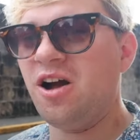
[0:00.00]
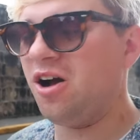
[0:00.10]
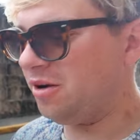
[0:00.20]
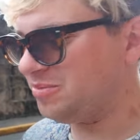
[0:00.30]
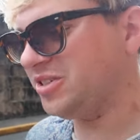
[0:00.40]

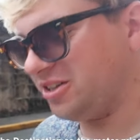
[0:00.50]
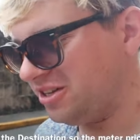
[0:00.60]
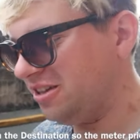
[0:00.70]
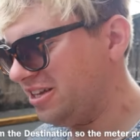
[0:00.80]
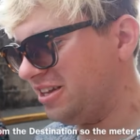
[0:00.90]

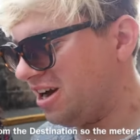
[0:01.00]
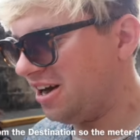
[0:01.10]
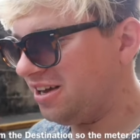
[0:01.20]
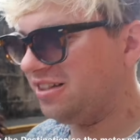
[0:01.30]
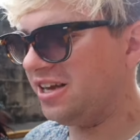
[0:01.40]
absolutely
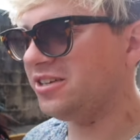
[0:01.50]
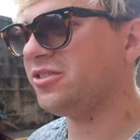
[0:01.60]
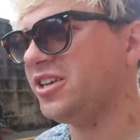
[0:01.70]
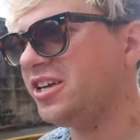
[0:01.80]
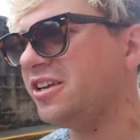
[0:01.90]
not. That
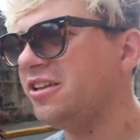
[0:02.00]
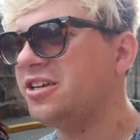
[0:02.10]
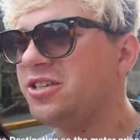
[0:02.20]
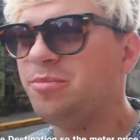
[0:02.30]
is ridiculous.